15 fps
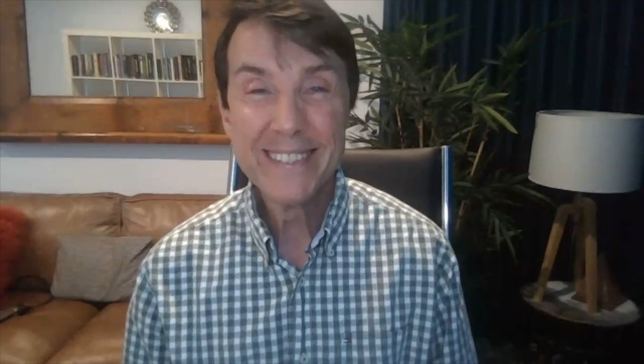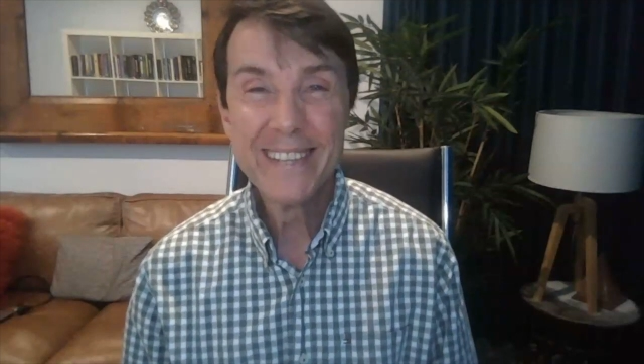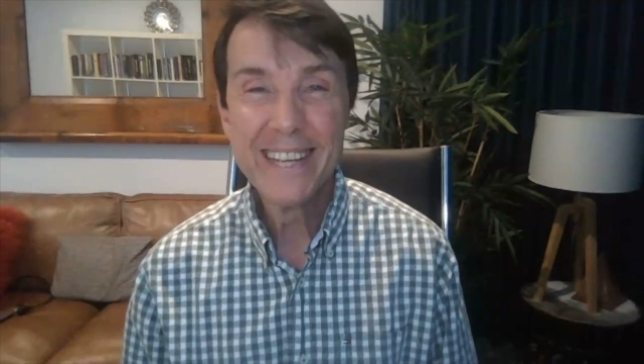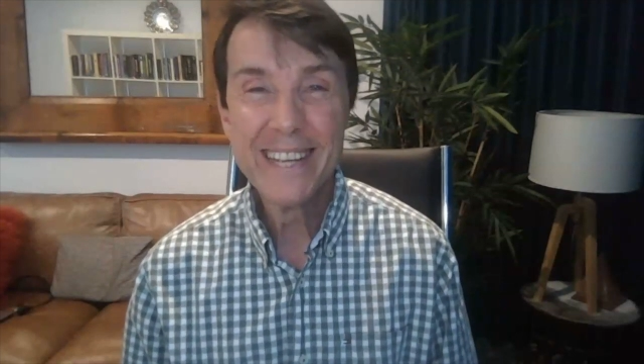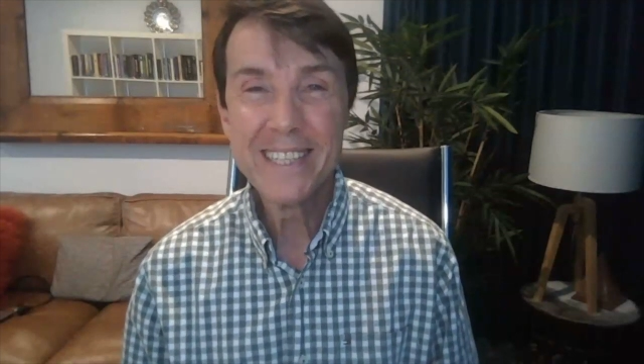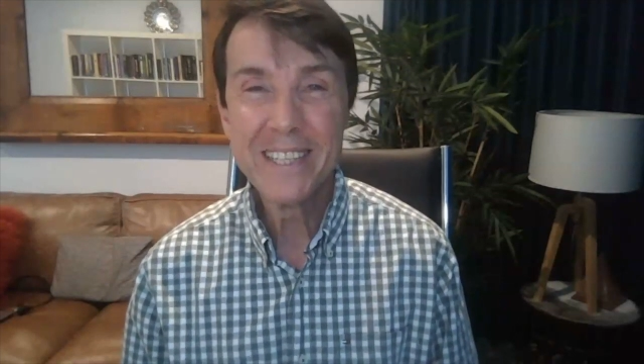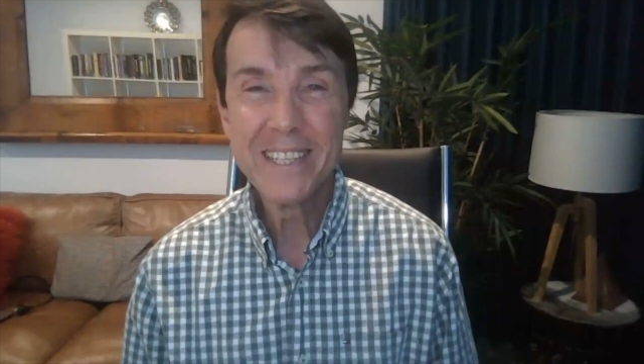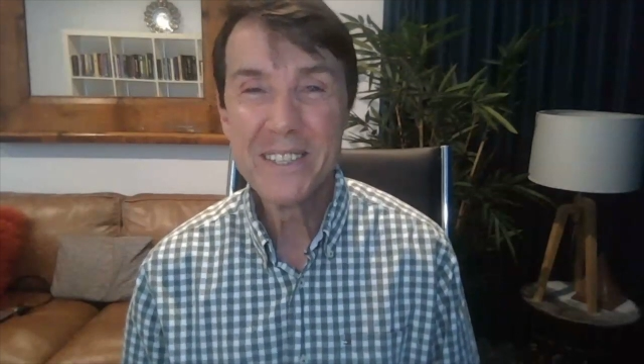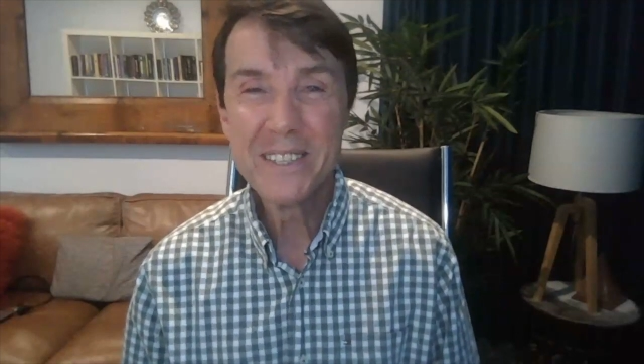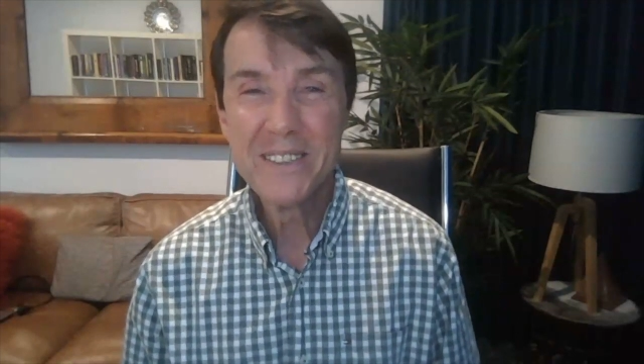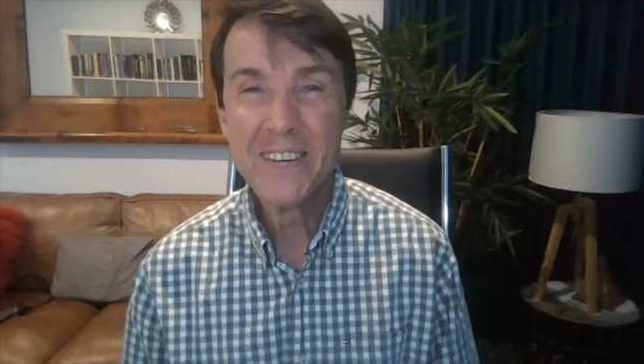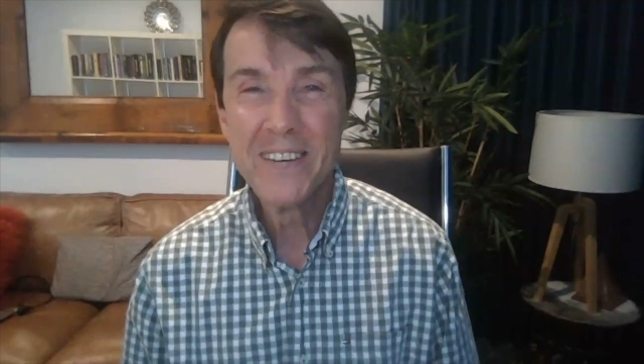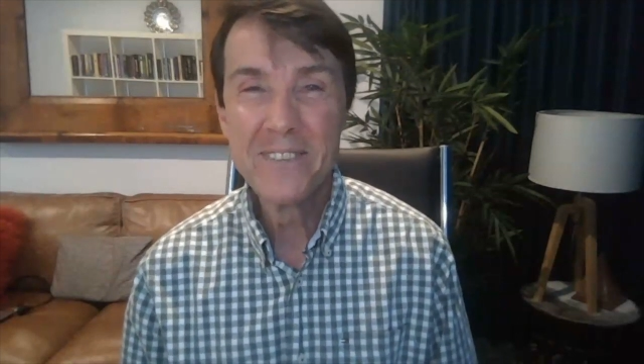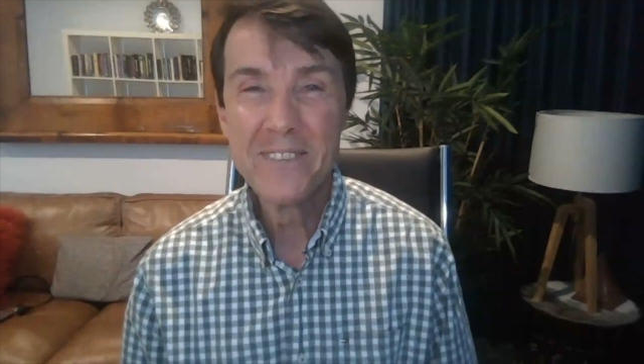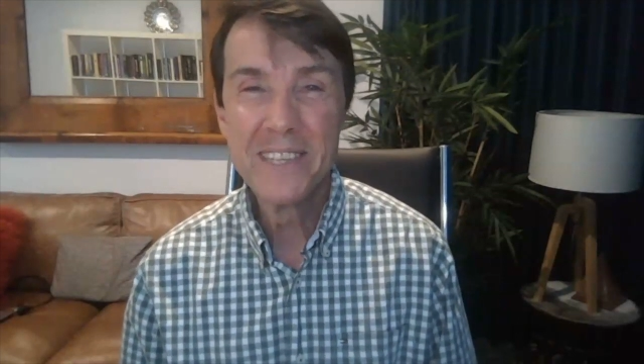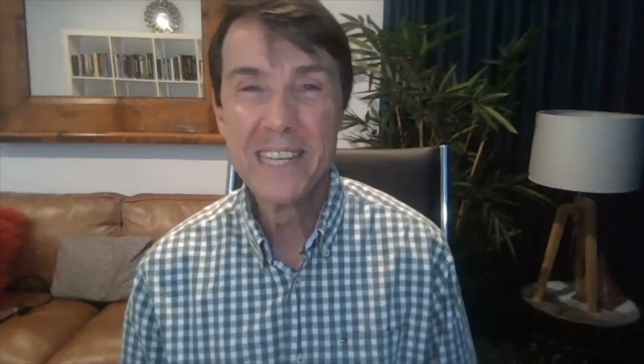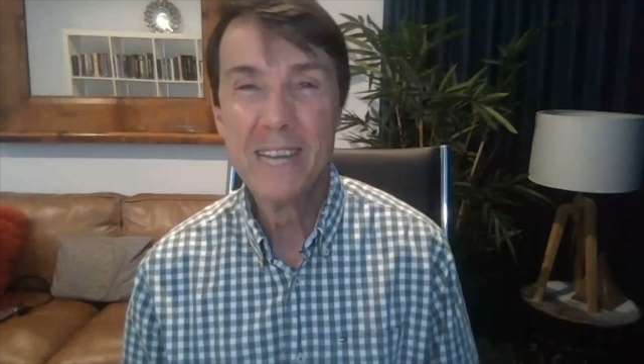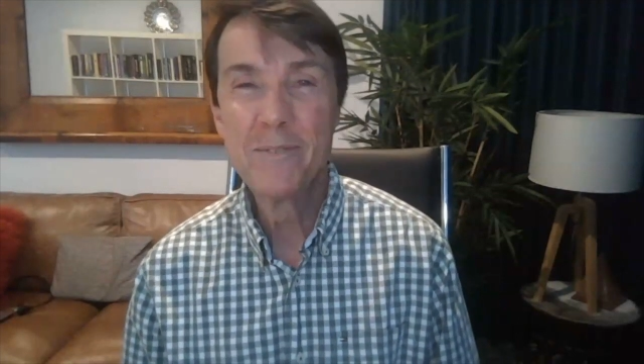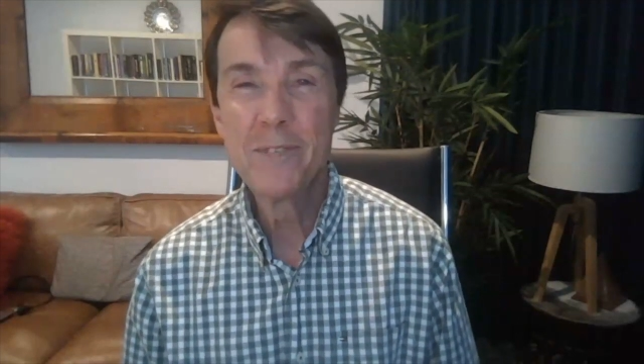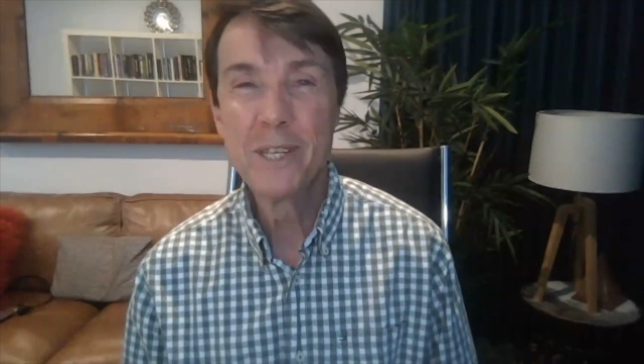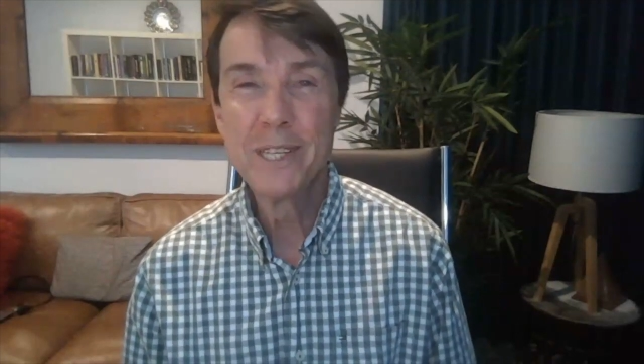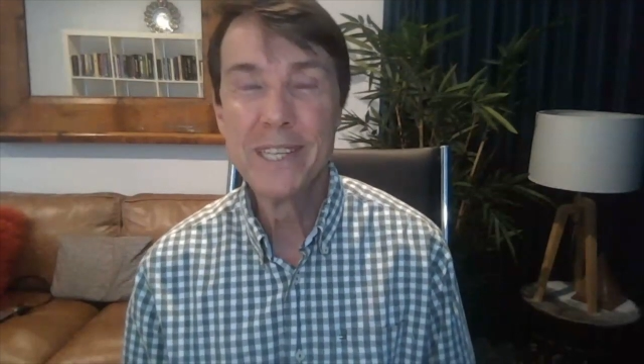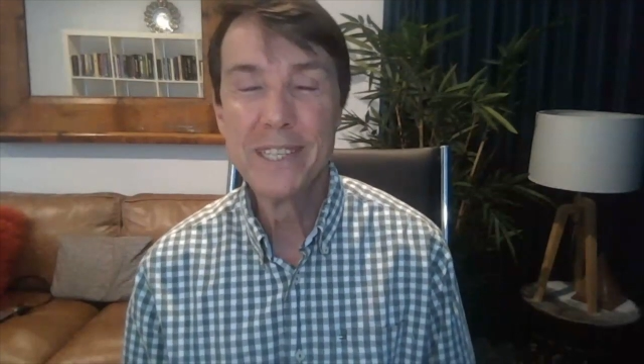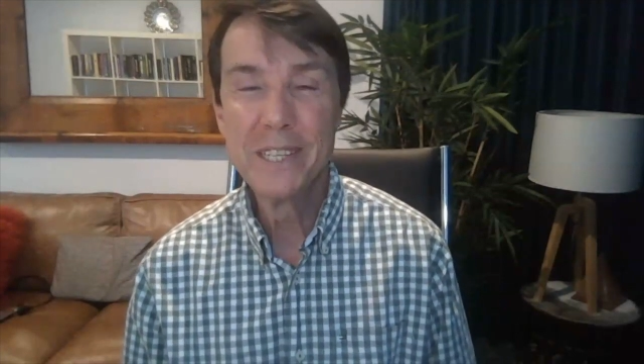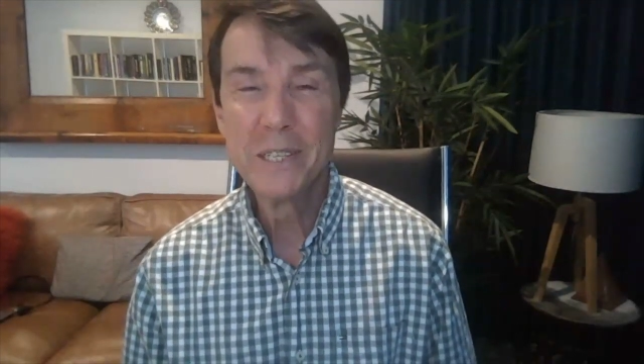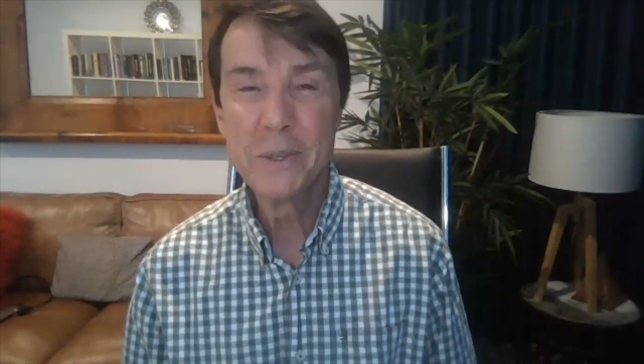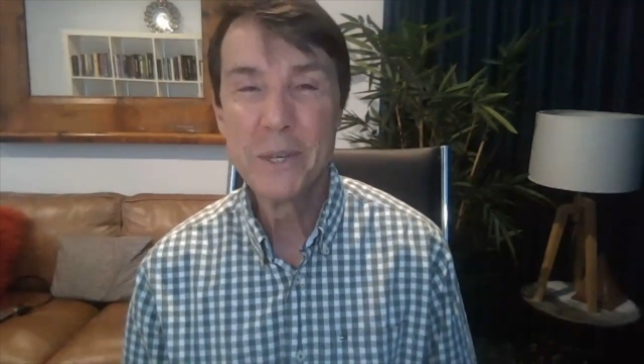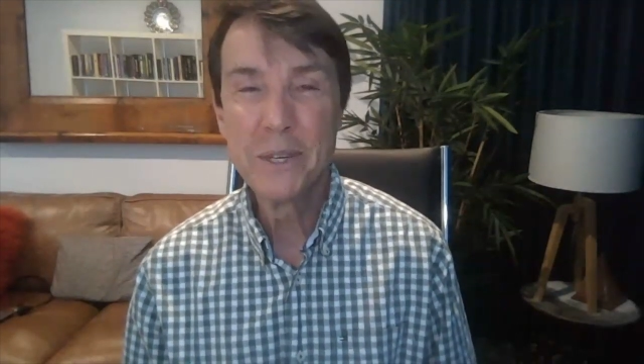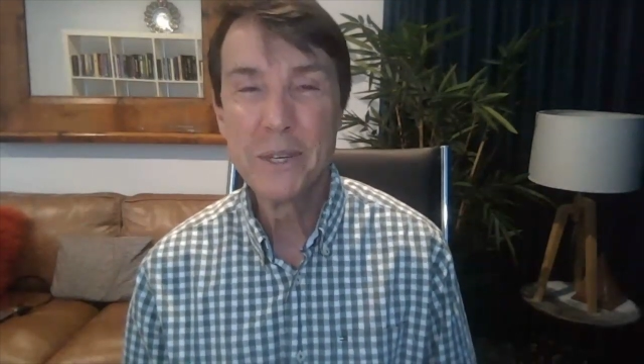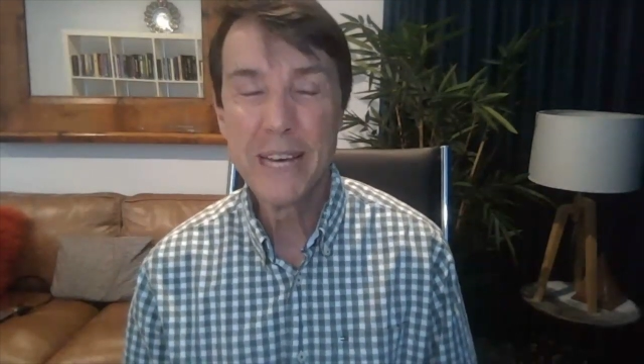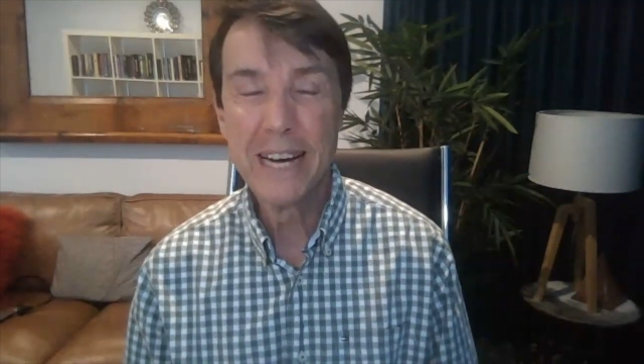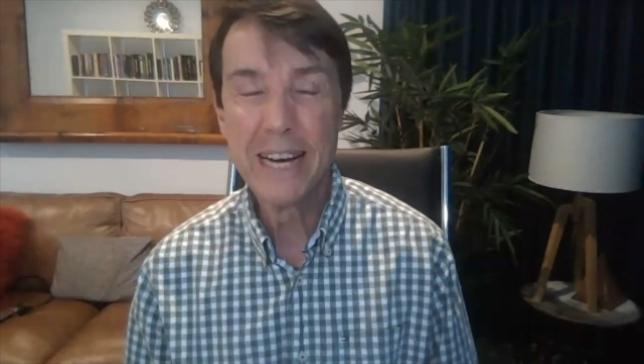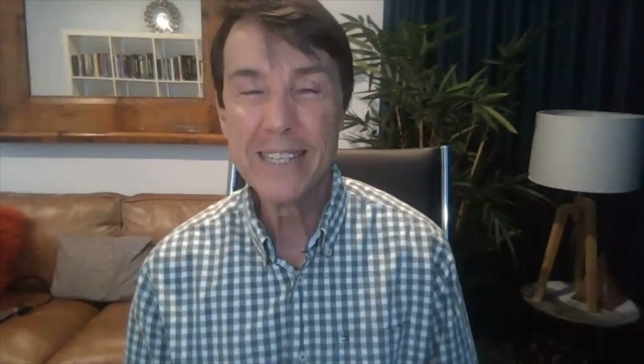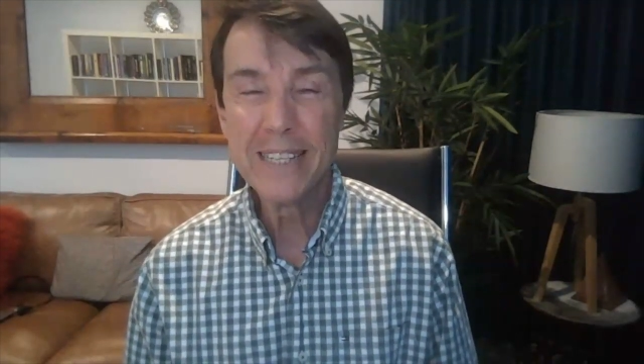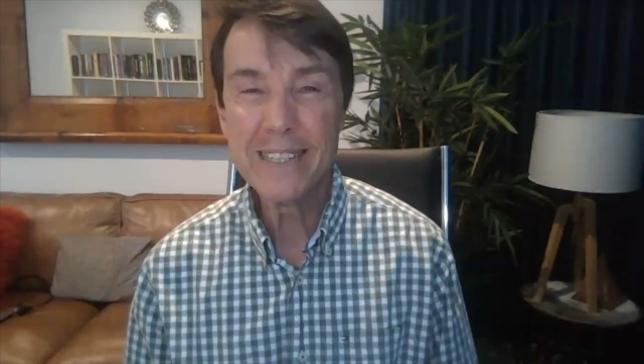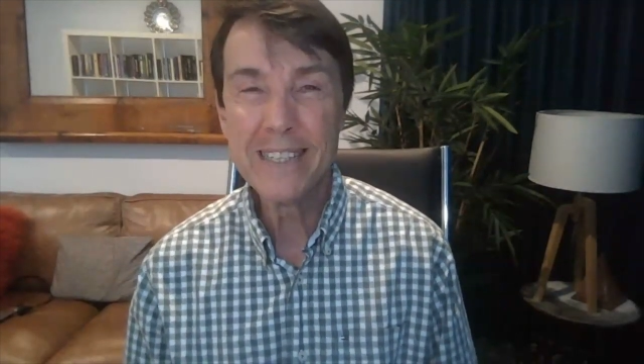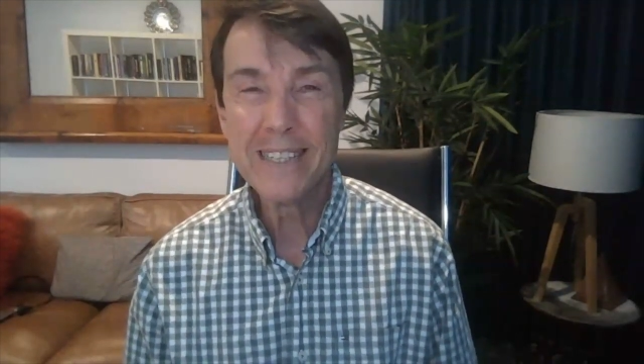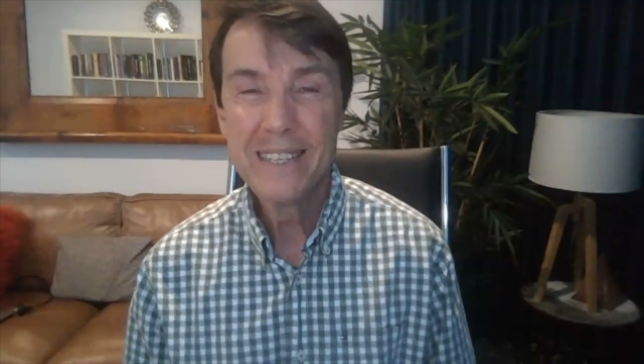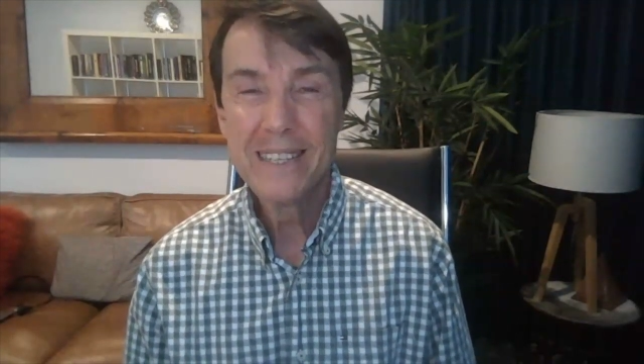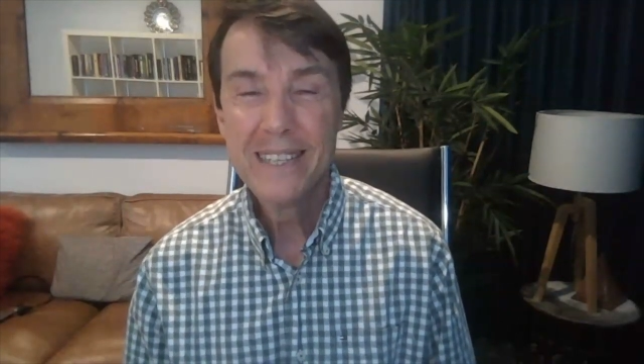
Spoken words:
That's a good one for Neptune in the 12th house.